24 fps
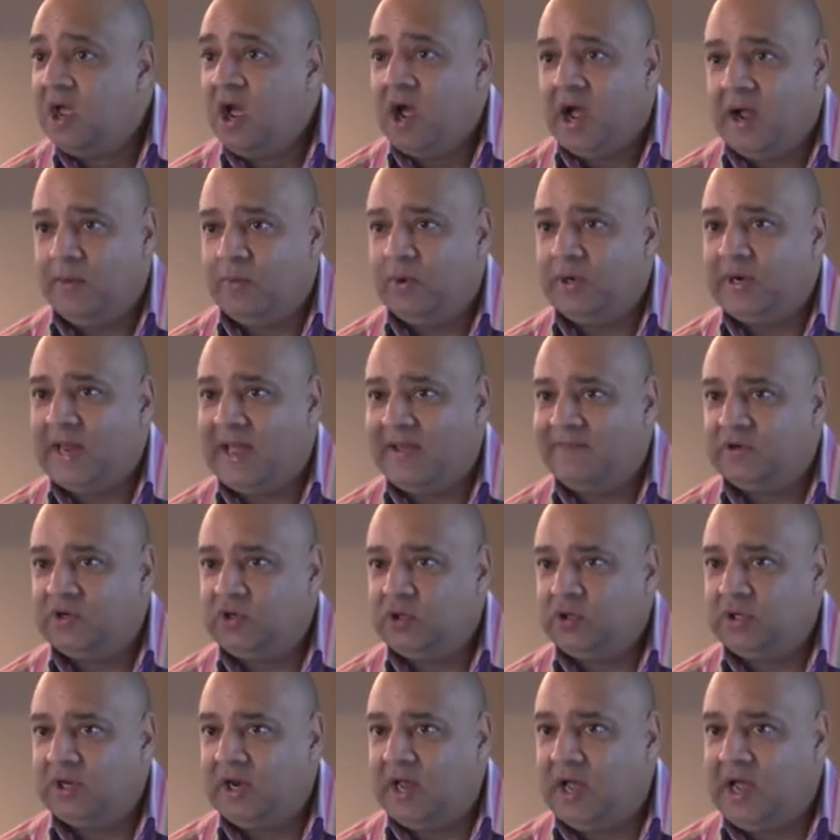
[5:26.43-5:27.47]
I want to have a
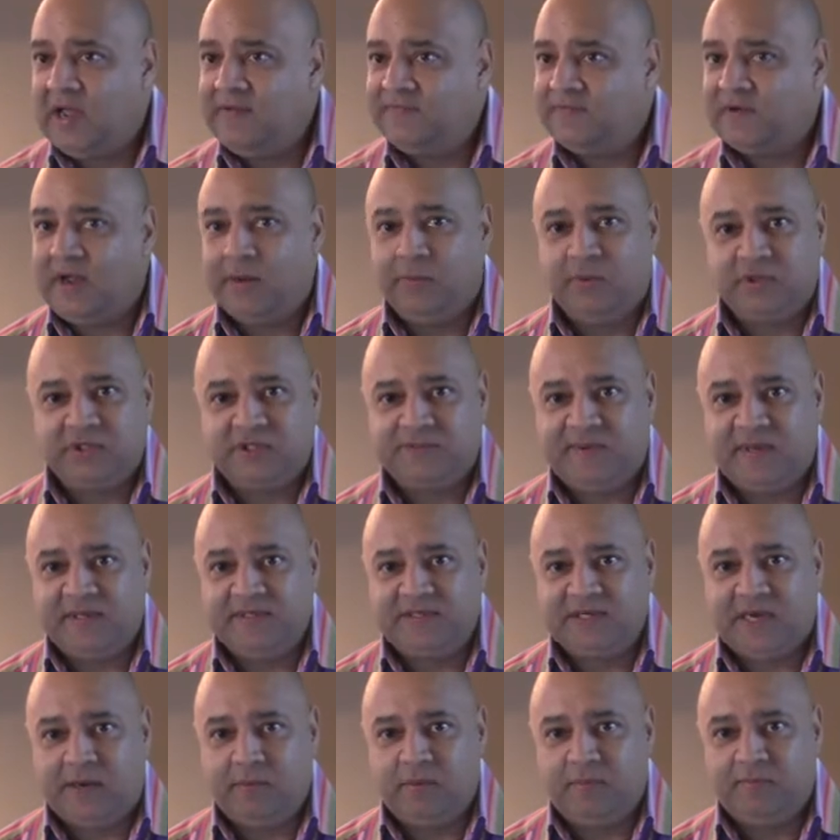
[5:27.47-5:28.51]
good life. I want to spend
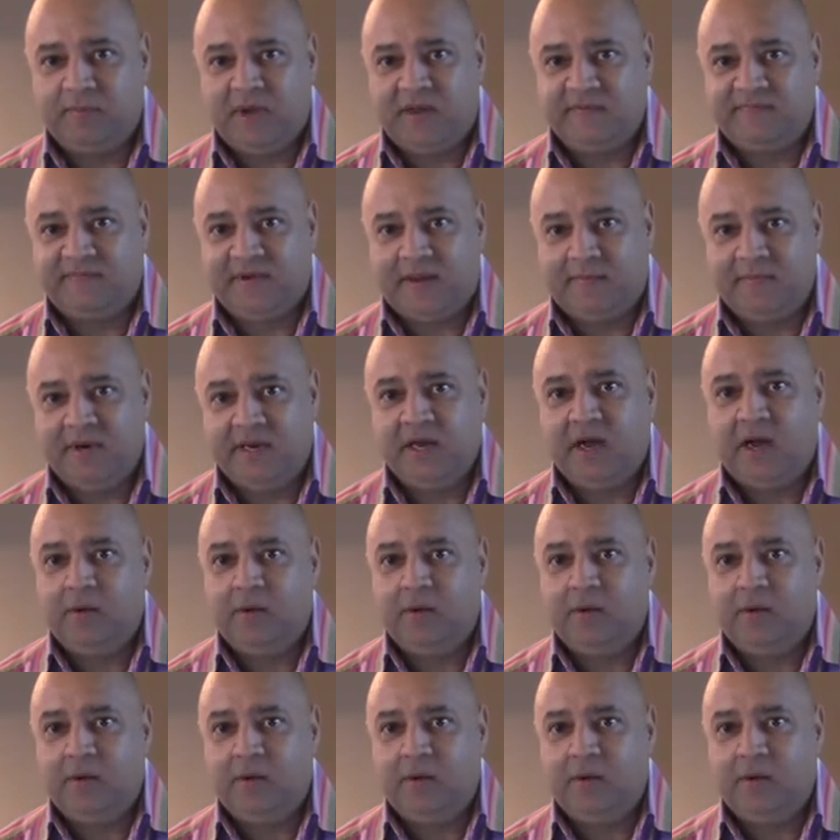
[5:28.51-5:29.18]
time with my family.